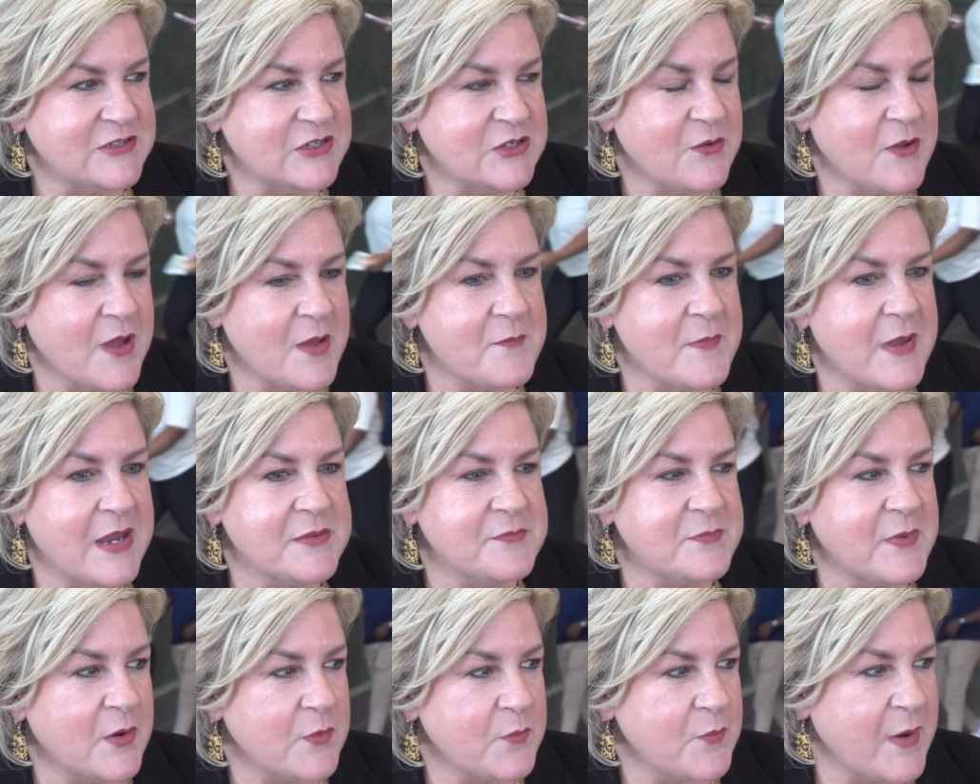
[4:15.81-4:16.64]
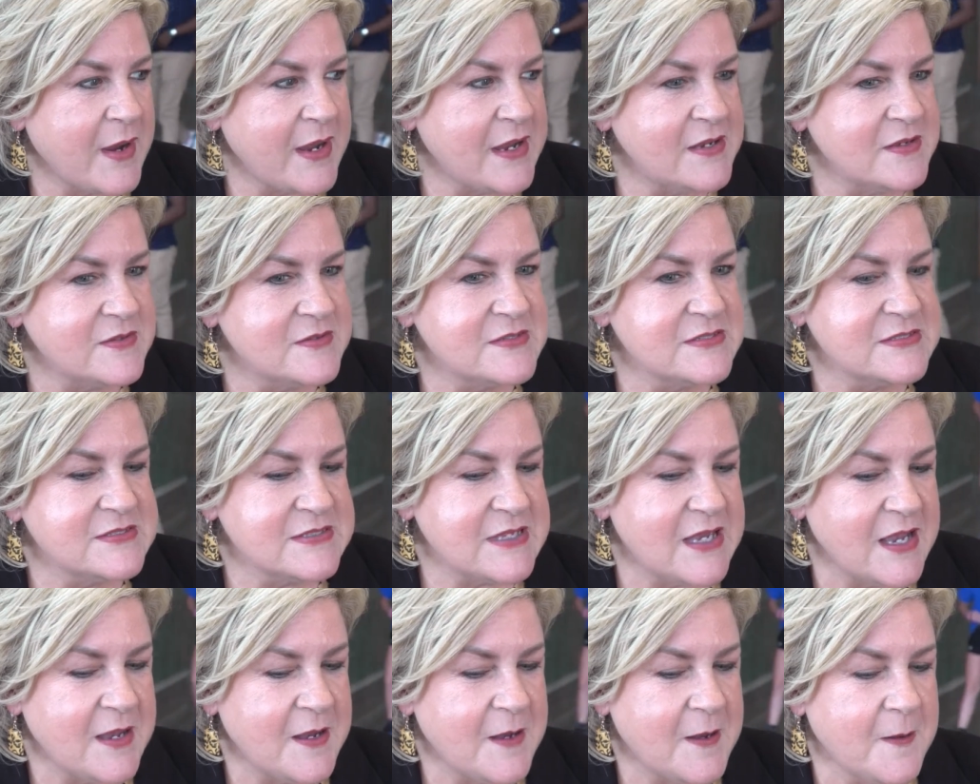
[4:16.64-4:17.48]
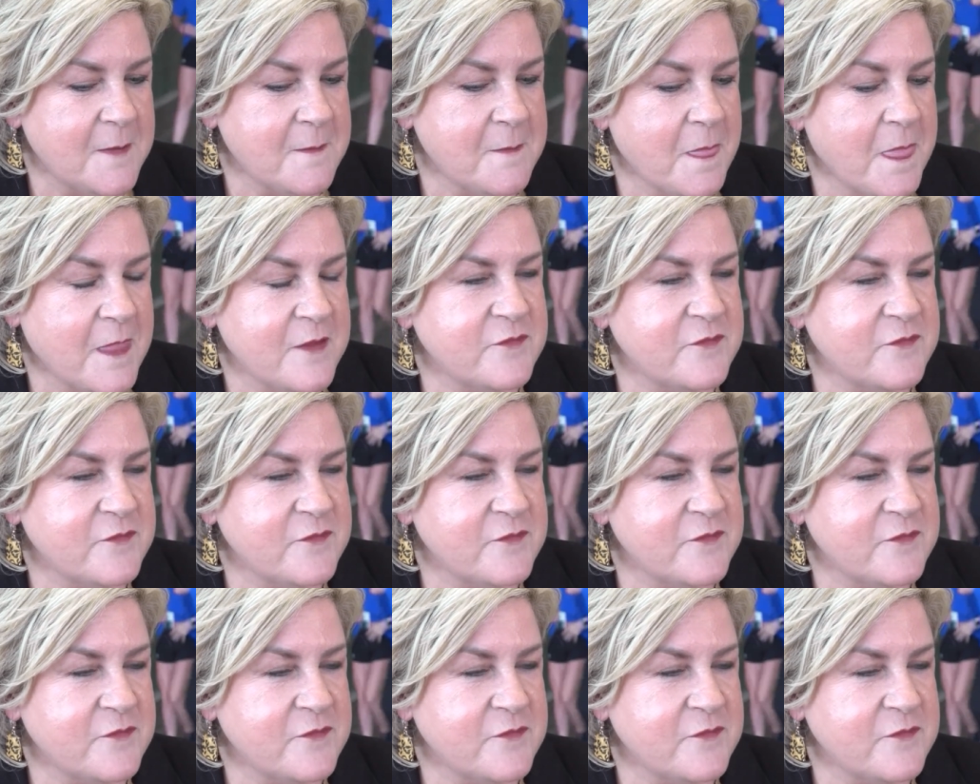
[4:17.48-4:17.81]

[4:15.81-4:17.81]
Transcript: You know, I made my rounds um,